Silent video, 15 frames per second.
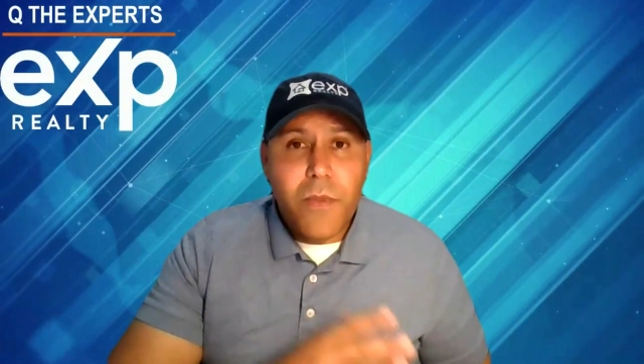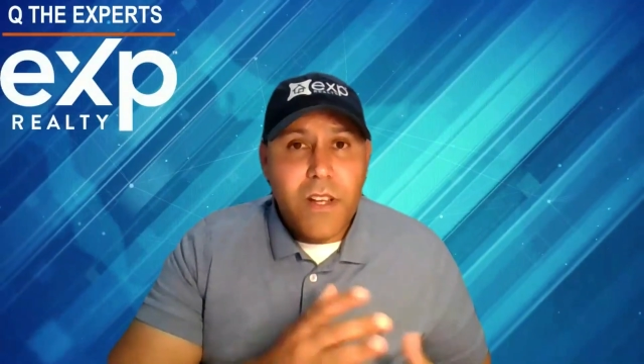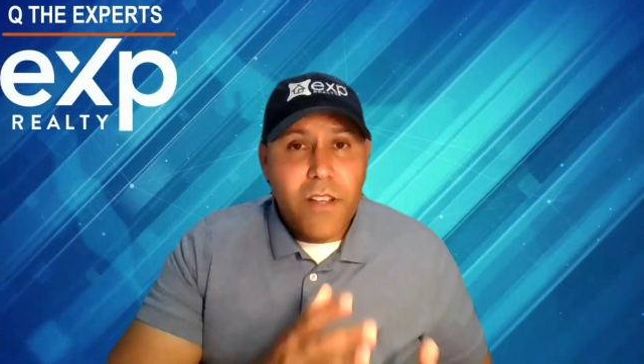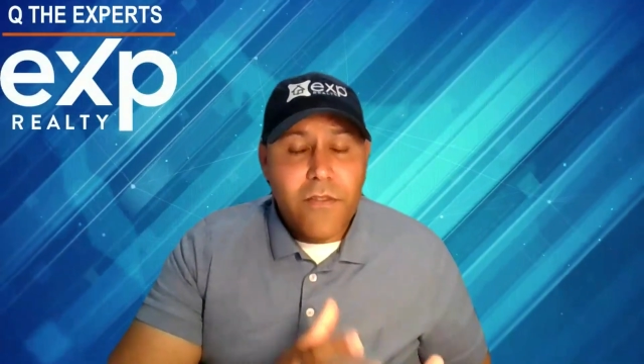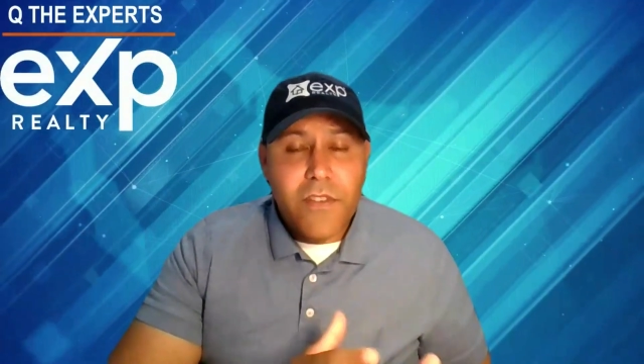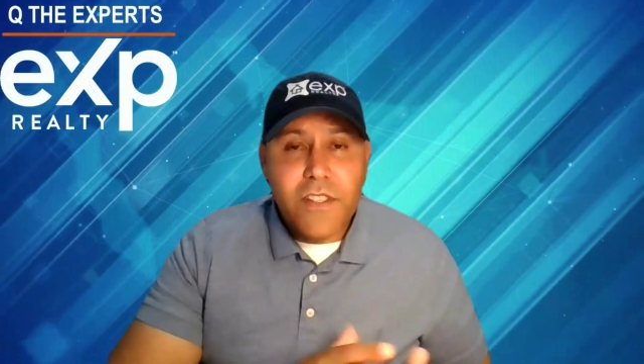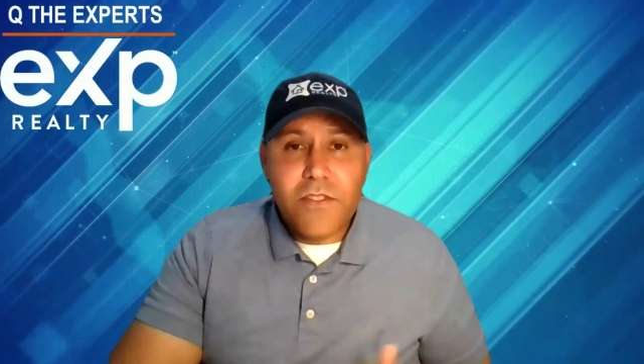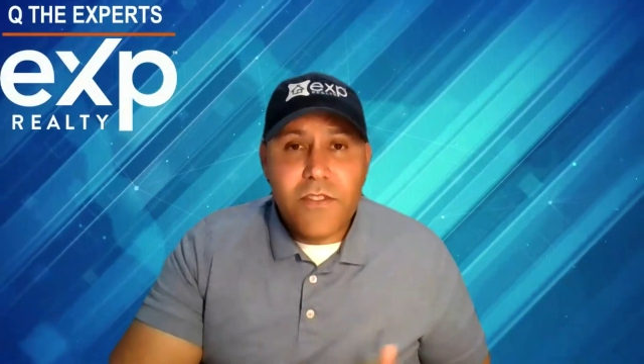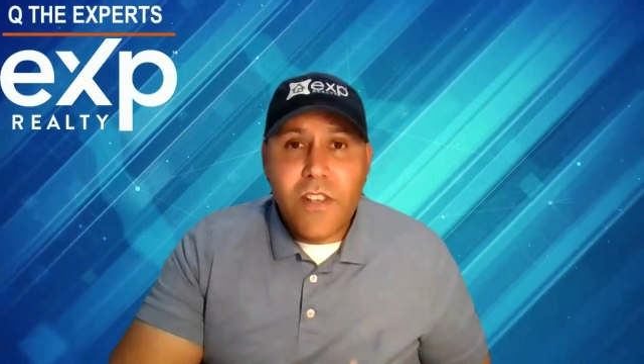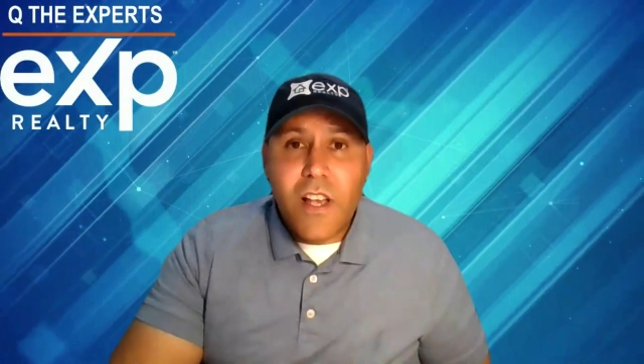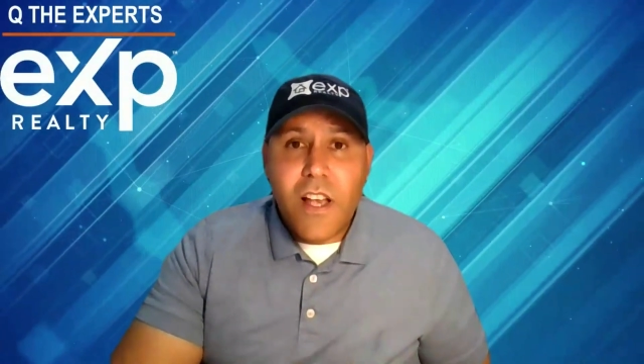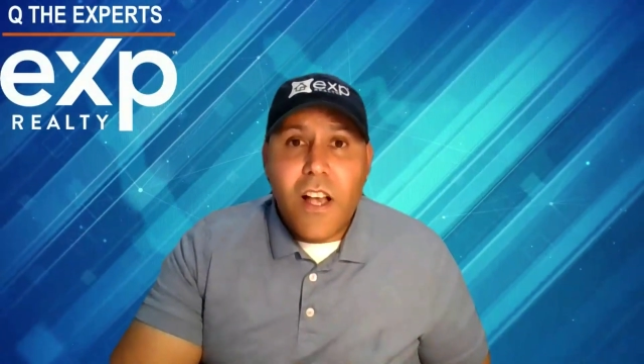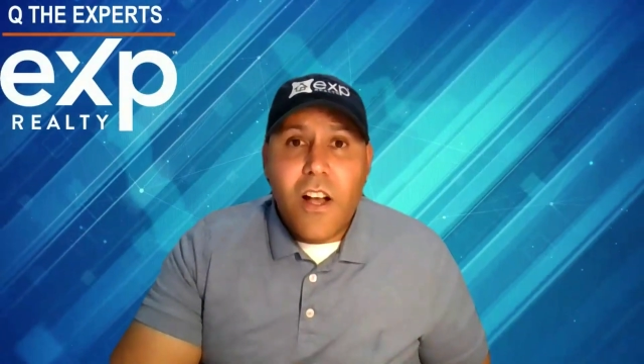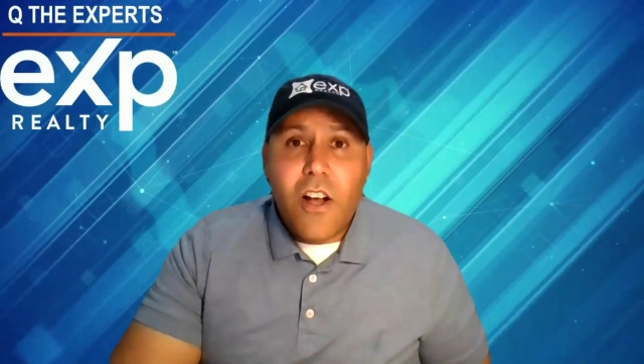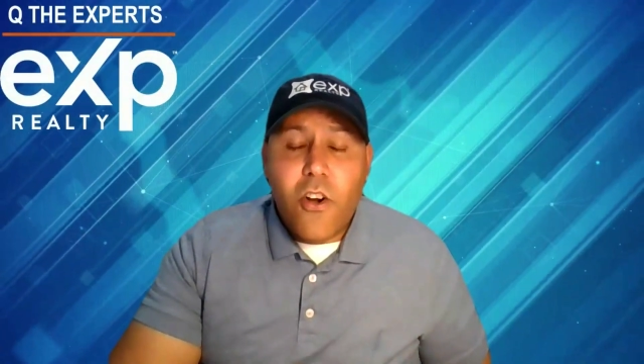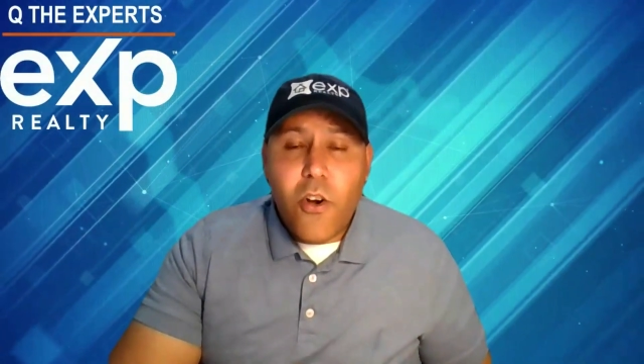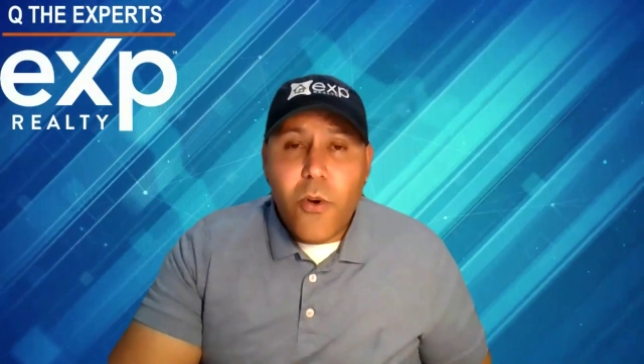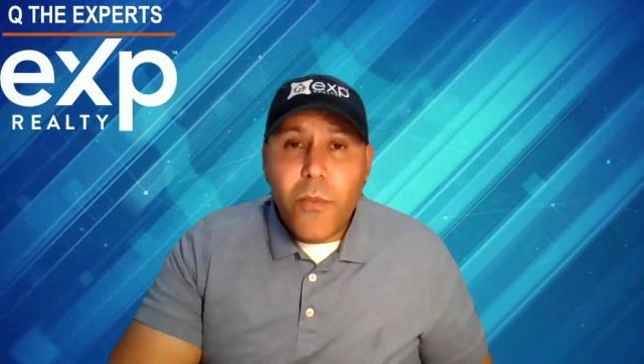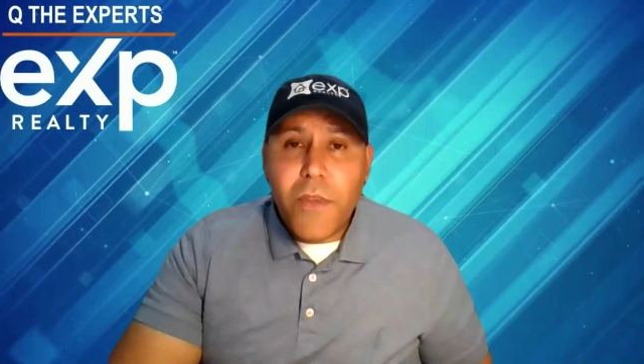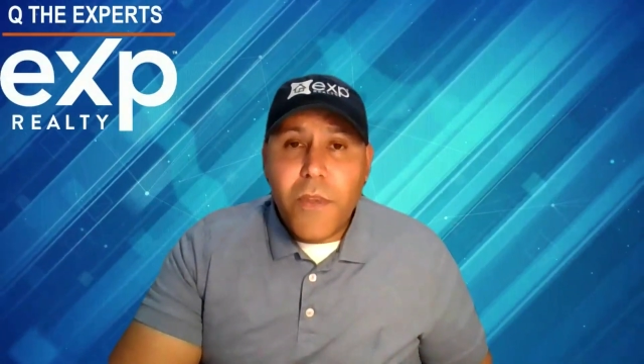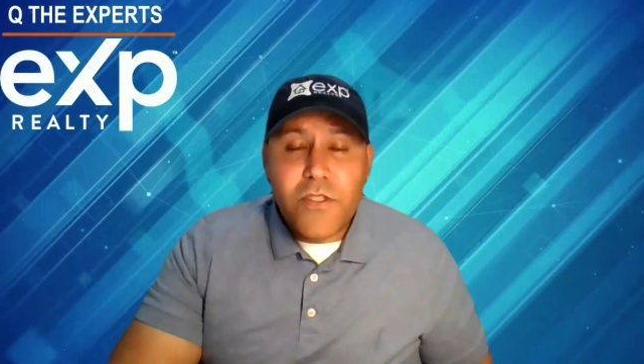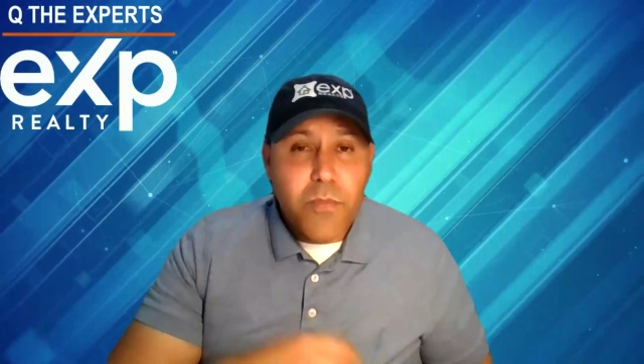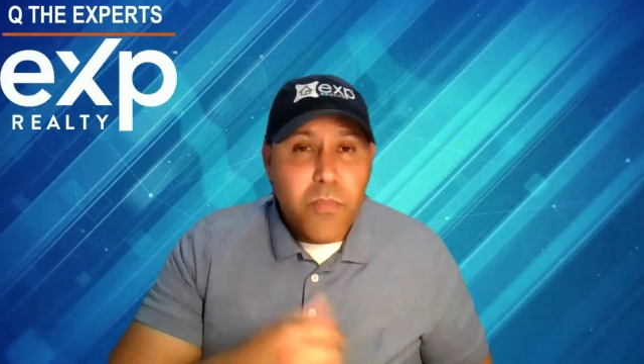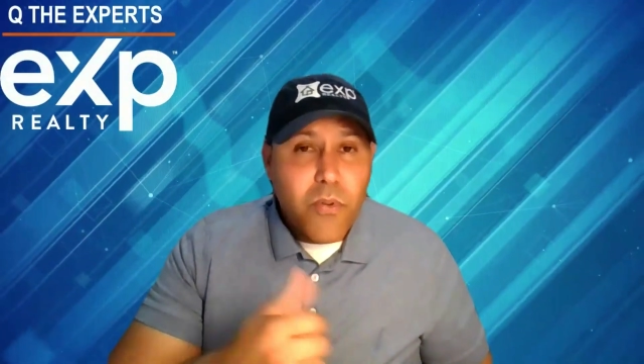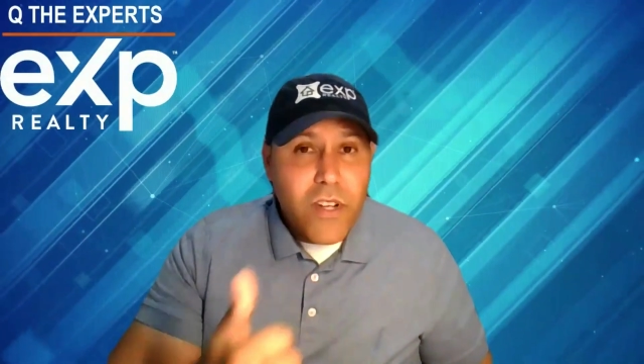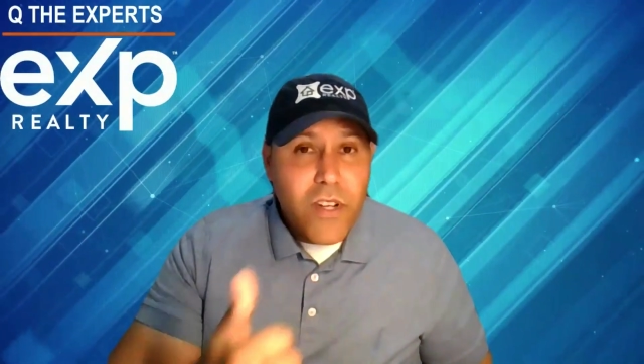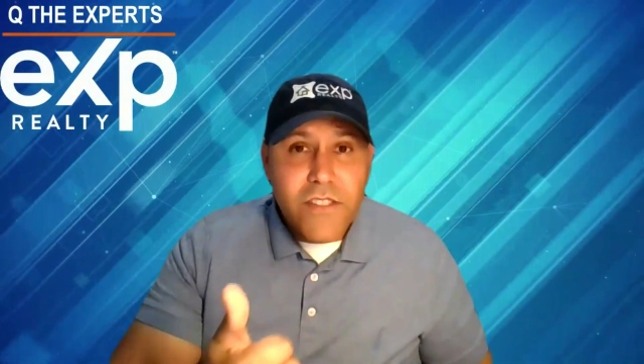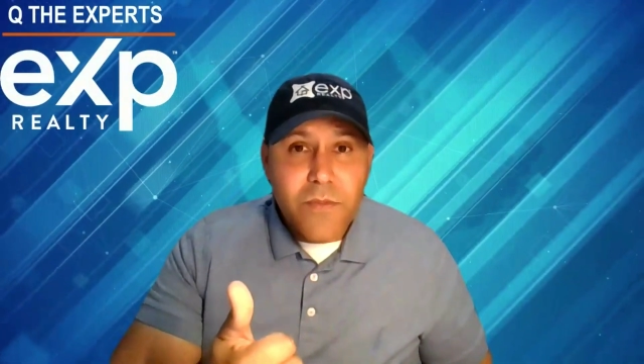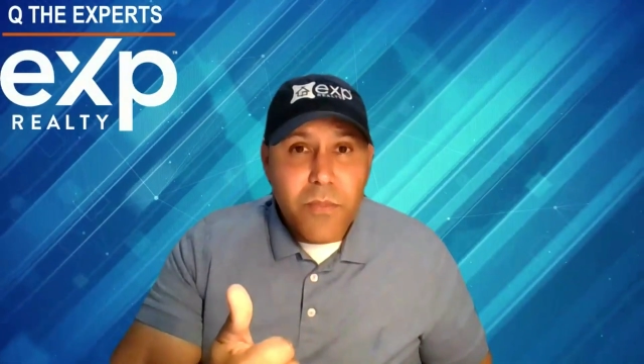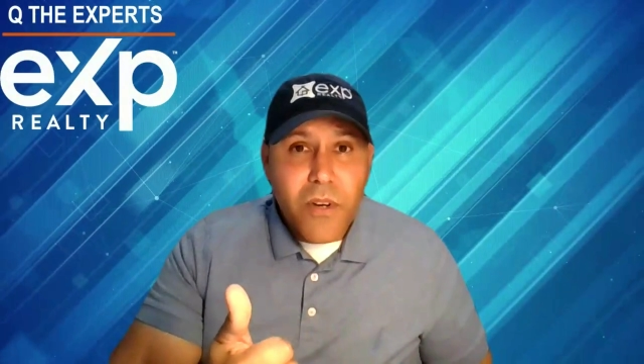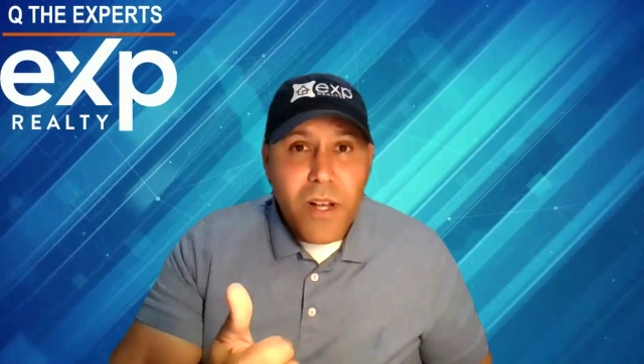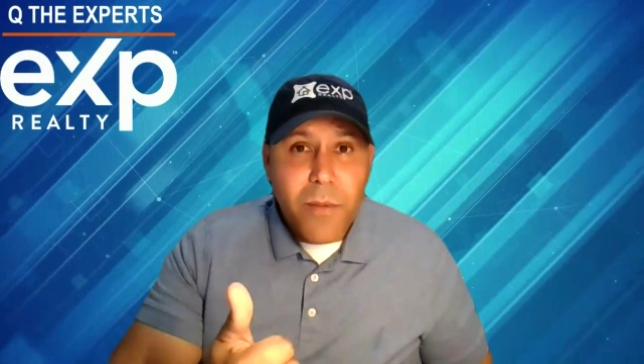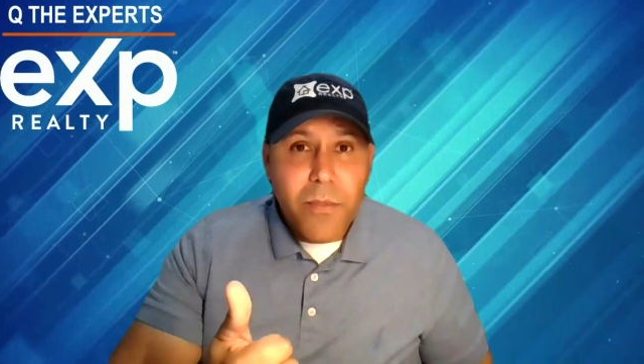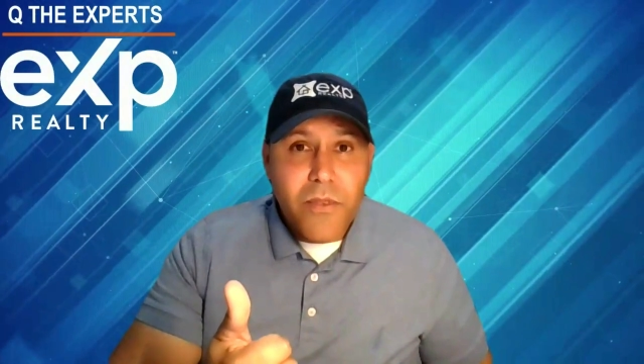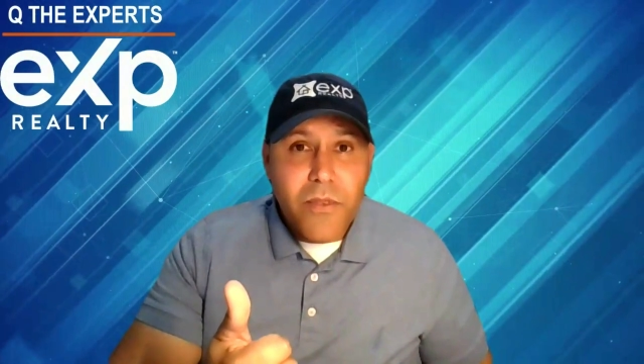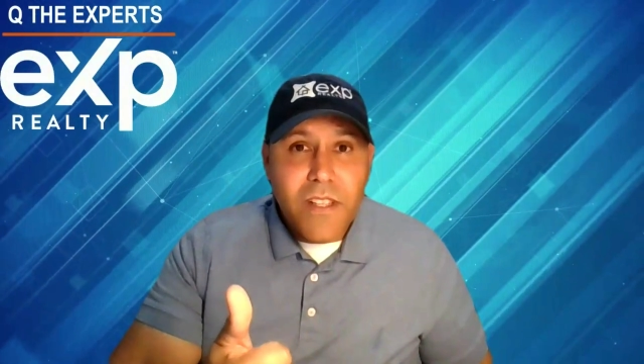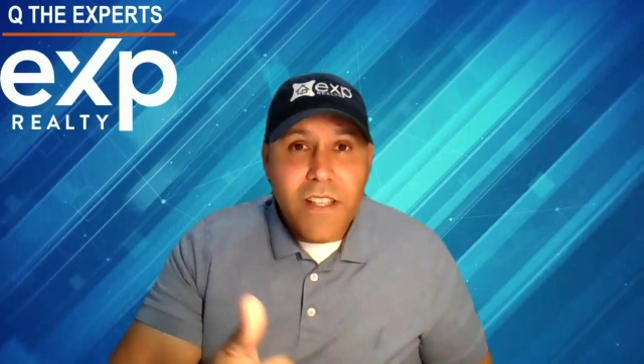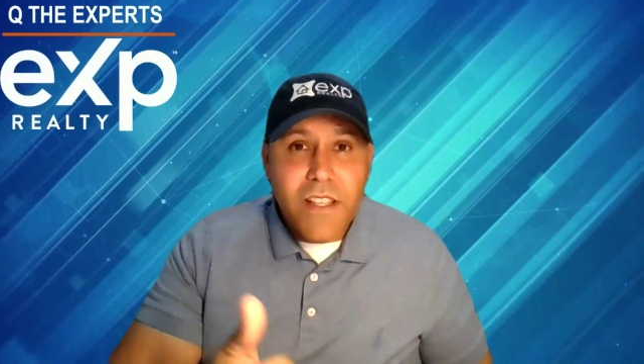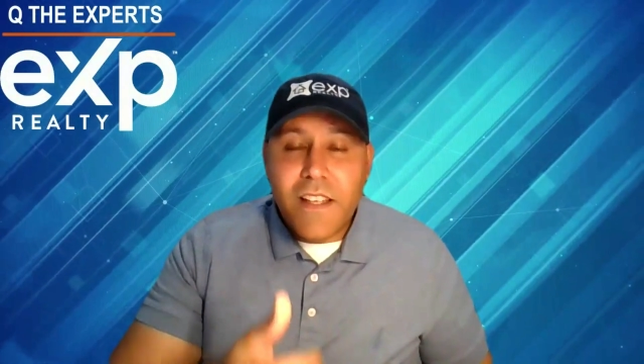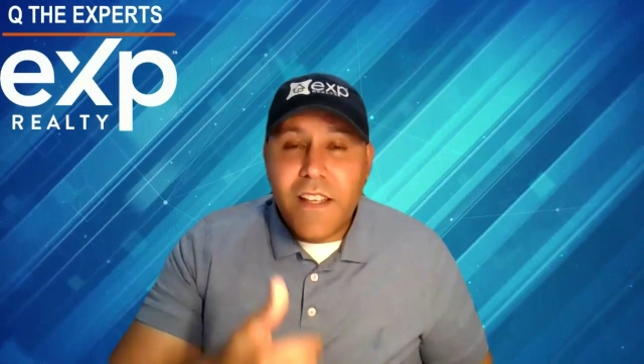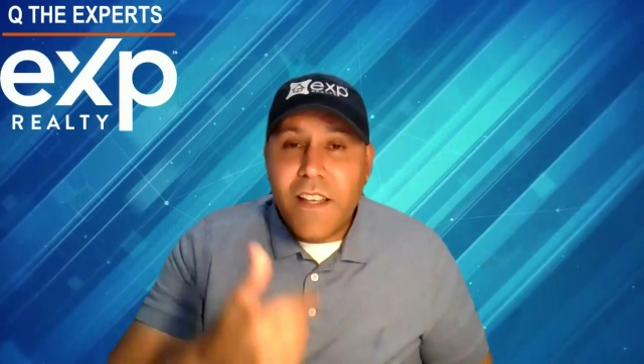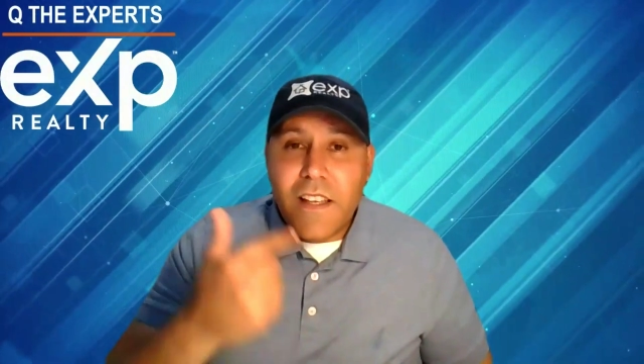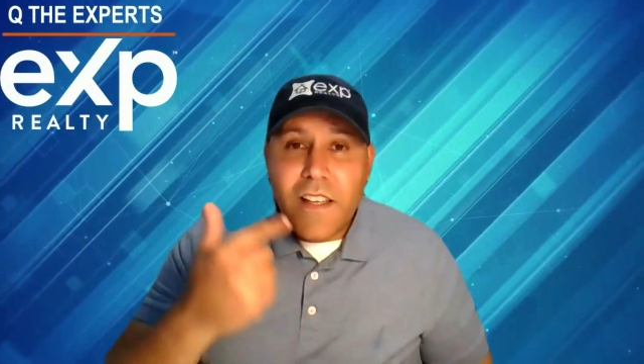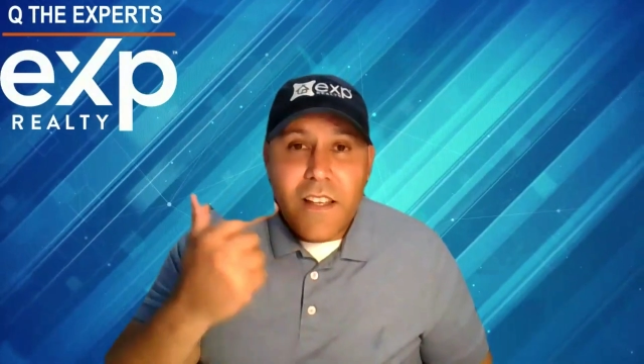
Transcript: And if it's a home that's priced properly,